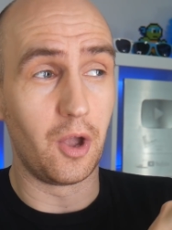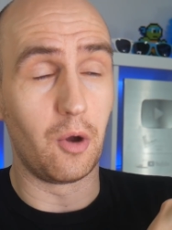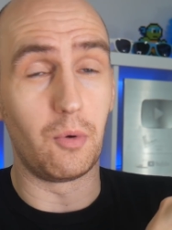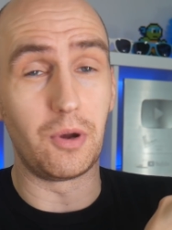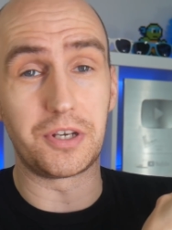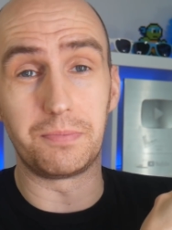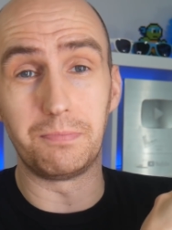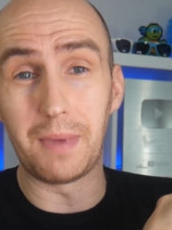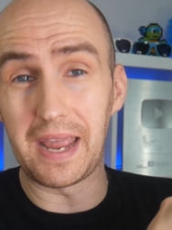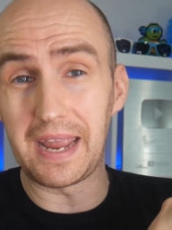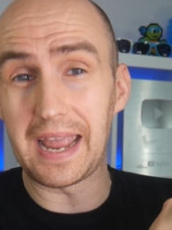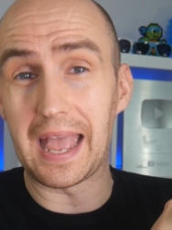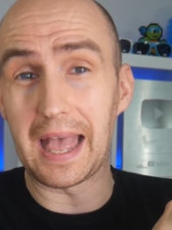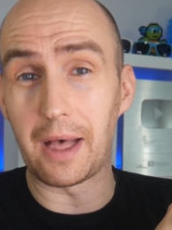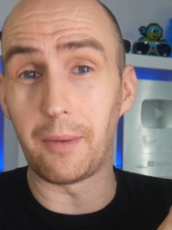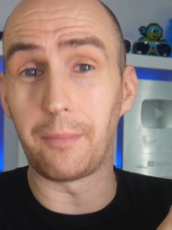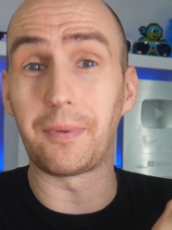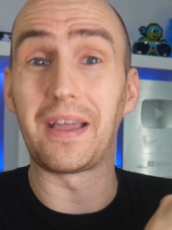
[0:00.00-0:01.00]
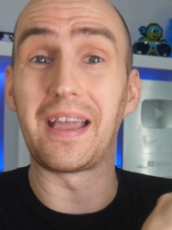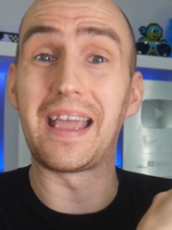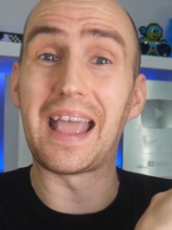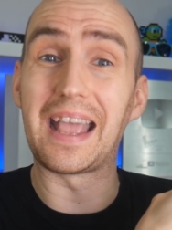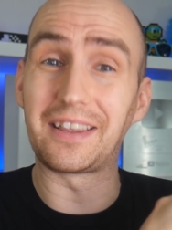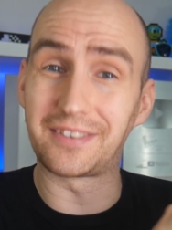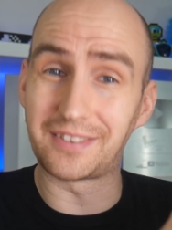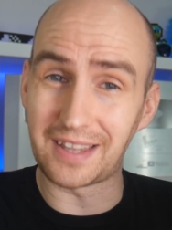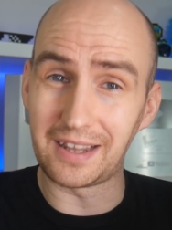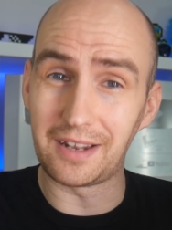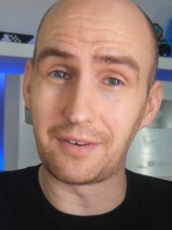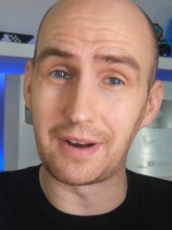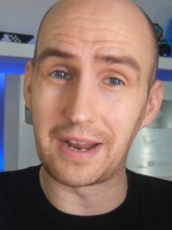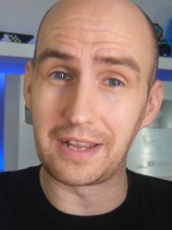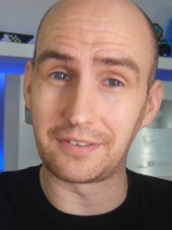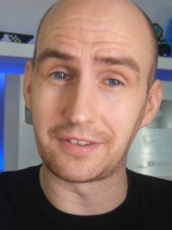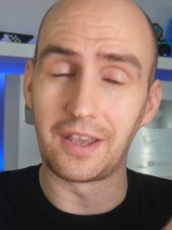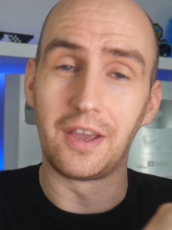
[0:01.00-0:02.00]
which may help
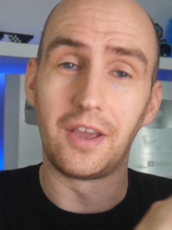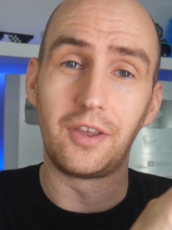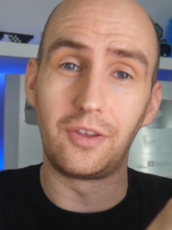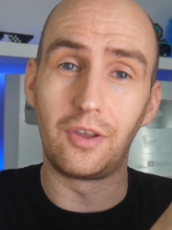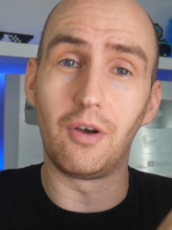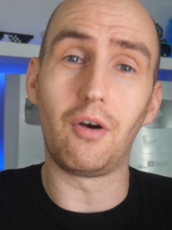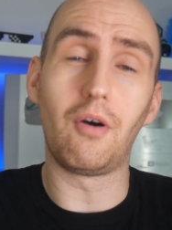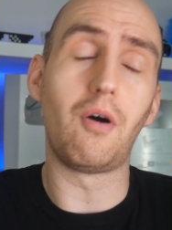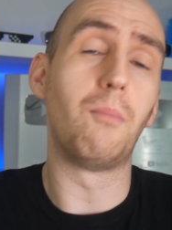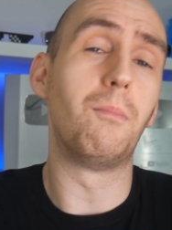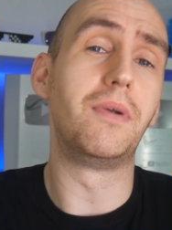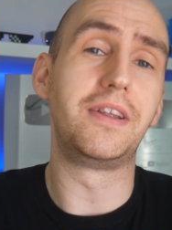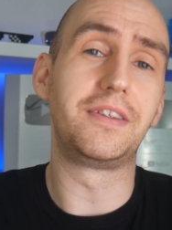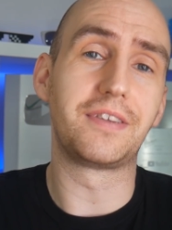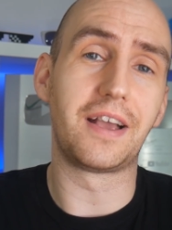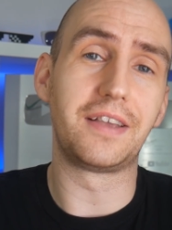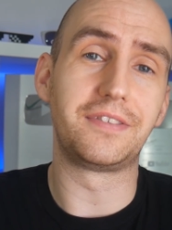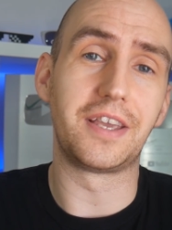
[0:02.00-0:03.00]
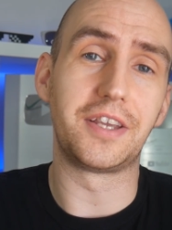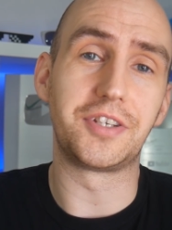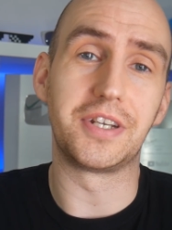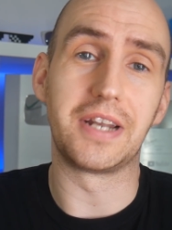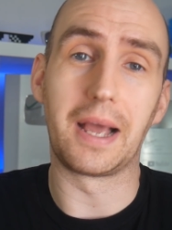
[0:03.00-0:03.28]
accelerate your monetization